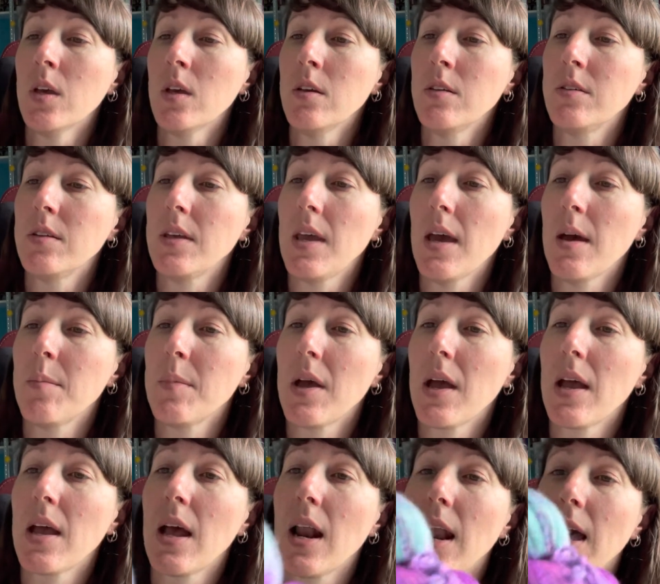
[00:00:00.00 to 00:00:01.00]
So yeah,
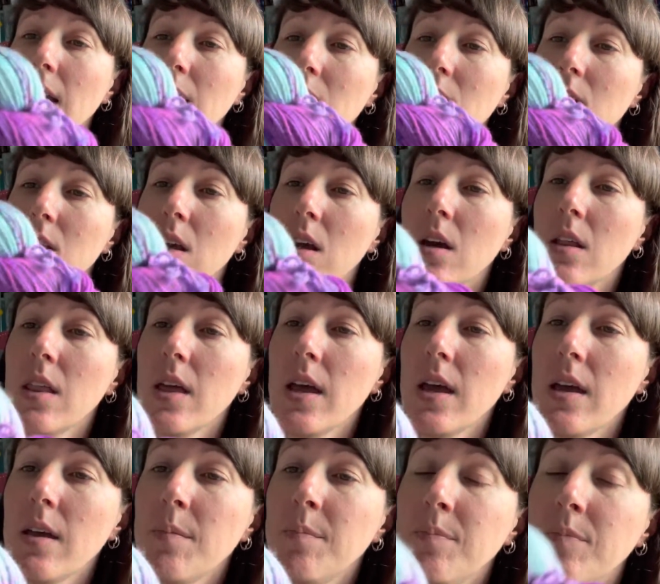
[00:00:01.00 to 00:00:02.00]
Galactica
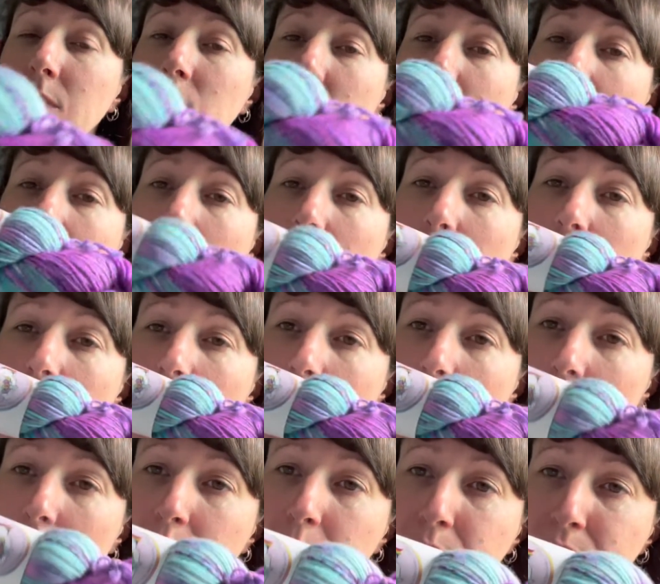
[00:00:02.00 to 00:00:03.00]
there, DK
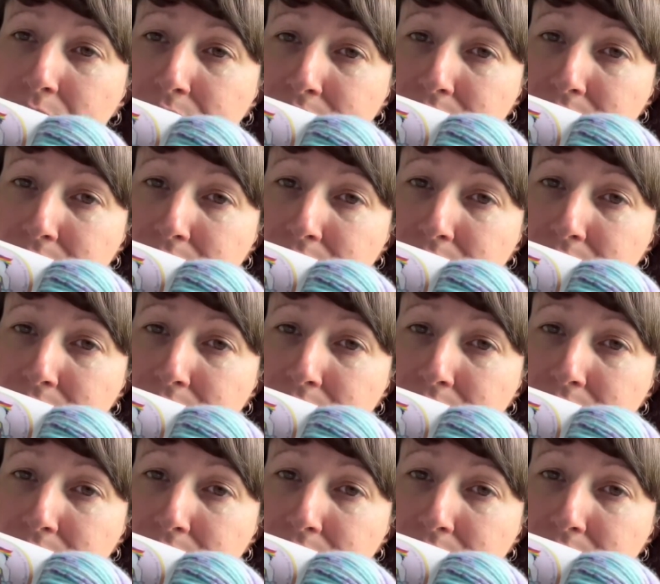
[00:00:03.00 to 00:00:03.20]
again.